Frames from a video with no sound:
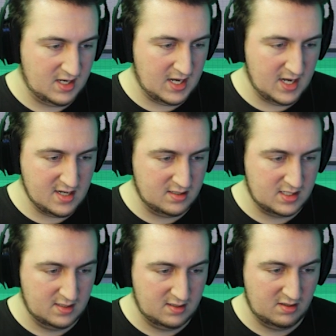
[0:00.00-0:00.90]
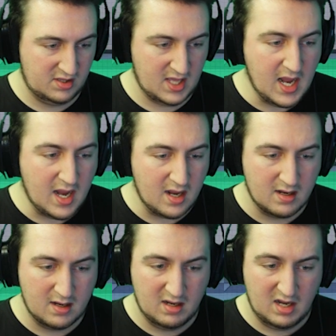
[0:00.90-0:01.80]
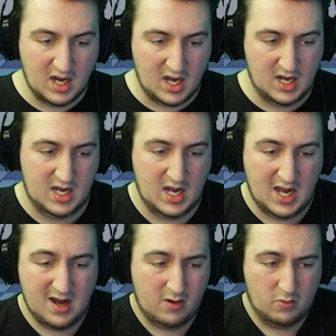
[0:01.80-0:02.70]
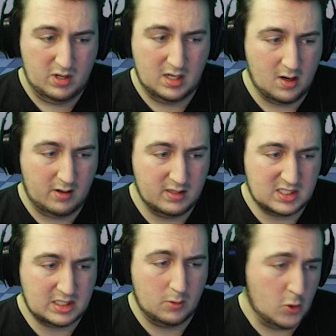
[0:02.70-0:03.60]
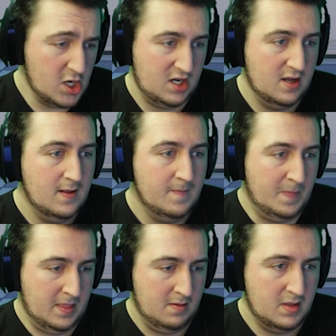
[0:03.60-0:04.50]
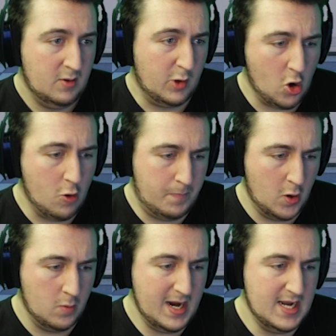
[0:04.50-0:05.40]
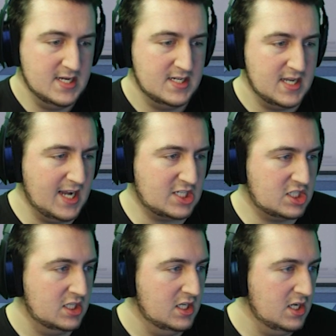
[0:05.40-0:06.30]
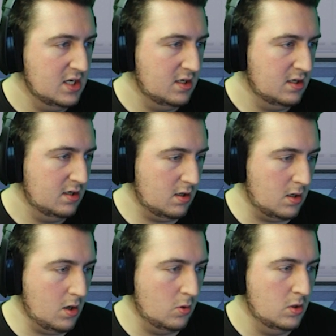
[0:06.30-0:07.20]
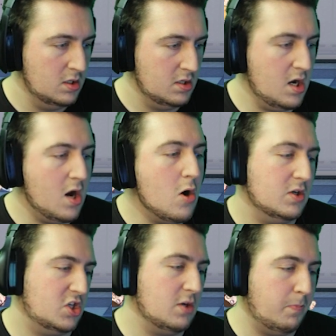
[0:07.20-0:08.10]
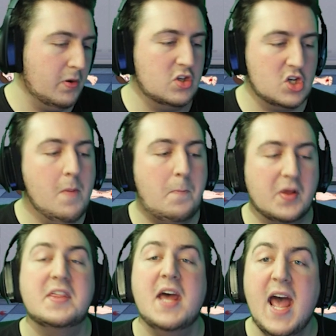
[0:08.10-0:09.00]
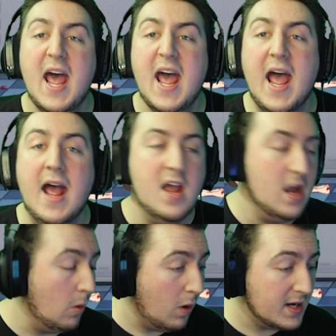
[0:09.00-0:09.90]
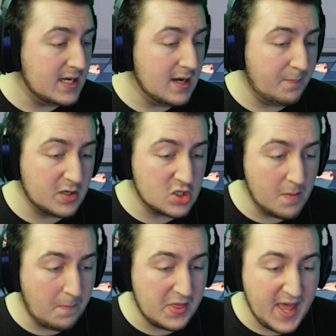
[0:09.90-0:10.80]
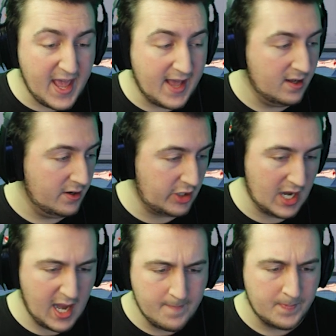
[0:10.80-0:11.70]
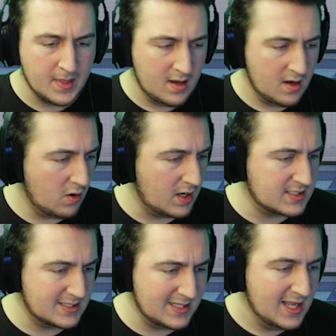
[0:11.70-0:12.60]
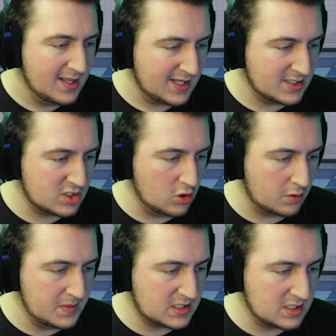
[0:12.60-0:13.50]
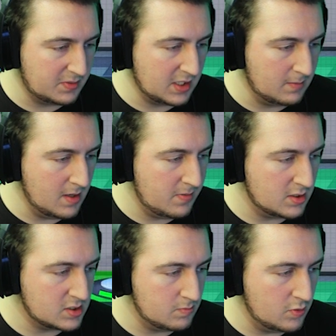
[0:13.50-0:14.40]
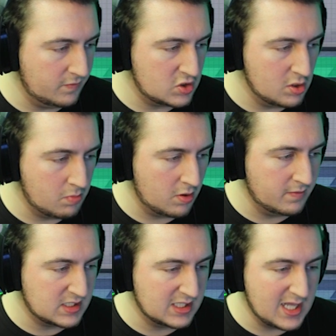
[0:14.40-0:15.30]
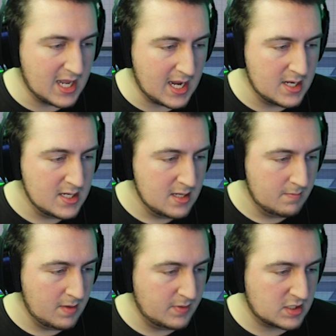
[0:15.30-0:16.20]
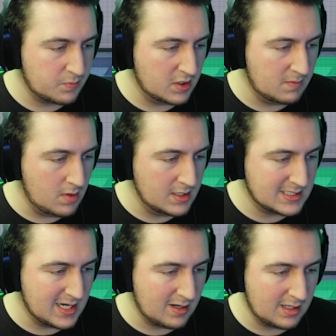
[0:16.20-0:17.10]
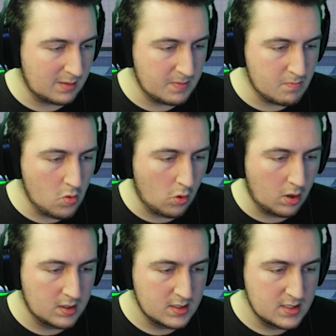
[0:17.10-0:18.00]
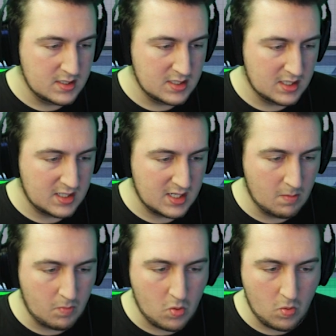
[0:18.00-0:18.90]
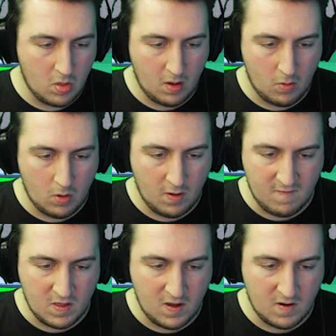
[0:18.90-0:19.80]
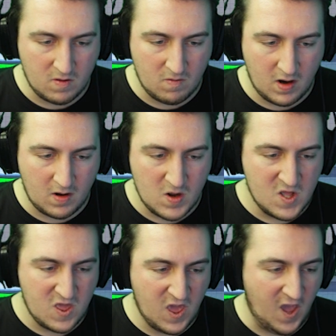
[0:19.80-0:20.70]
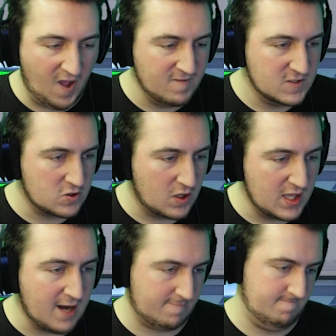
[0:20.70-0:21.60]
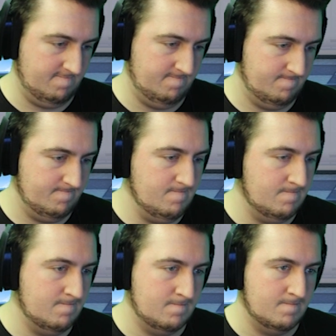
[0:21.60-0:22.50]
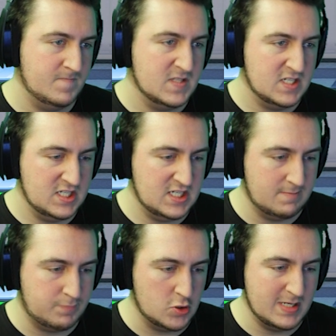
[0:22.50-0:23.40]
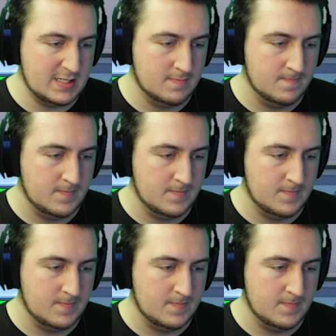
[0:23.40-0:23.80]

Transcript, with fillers: And there. I don't really know how this is going to work. There we go, boom. Yes. Oh, no, I should have put a jumper there. Why didn't I put a jumper there? Okay, all right, so that's taught me something. Maybe I should move the jumper over to there. Maybe spread the mines out a little bit more. And then pull that one over there. And well, yeah, let's try that. Yeah, boomy.